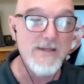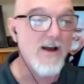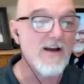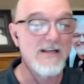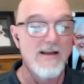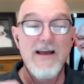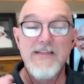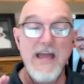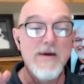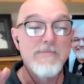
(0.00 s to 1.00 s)

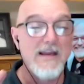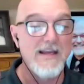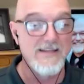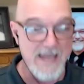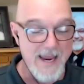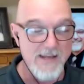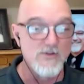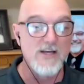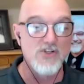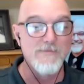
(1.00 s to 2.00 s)
they've been making this
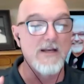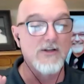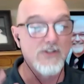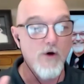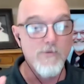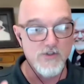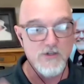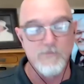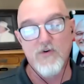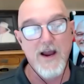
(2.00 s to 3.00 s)
accusation about October
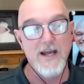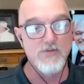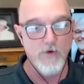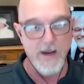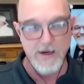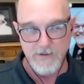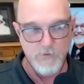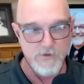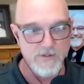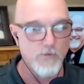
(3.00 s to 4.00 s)
surprise.
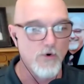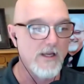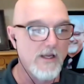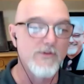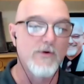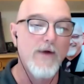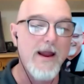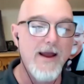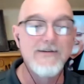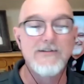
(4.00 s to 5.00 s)
Reagan was working with
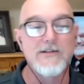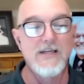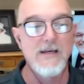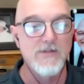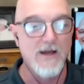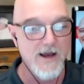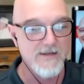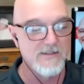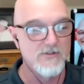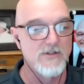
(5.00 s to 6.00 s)
Iran to keep the
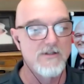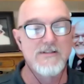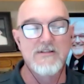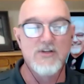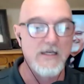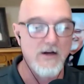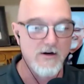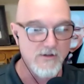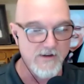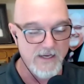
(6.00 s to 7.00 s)
hostages. Jimmy
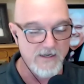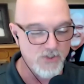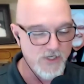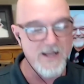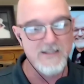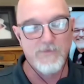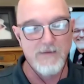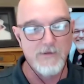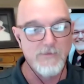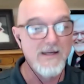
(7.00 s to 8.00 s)
Carter never had a chance,
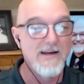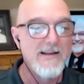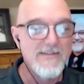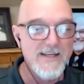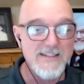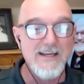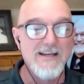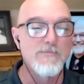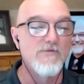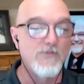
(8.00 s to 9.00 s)
blah, blah, blah. This
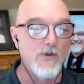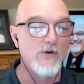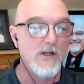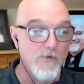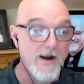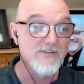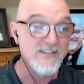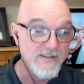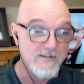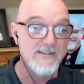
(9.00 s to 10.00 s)
thing has been floating around
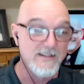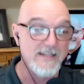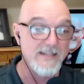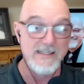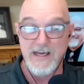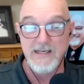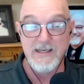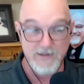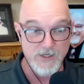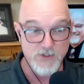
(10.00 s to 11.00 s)
since the
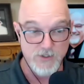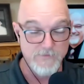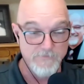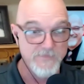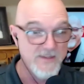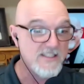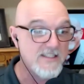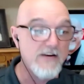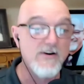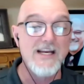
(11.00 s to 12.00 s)
1980 election.
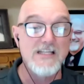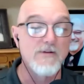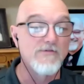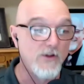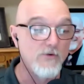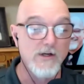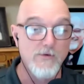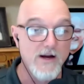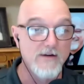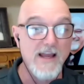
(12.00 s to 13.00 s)
This theory has been floating
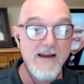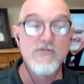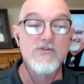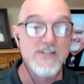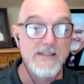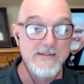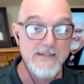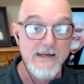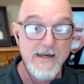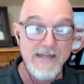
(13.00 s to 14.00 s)
around ever
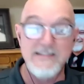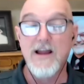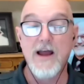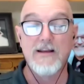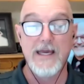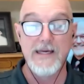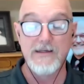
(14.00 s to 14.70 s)
since. It's not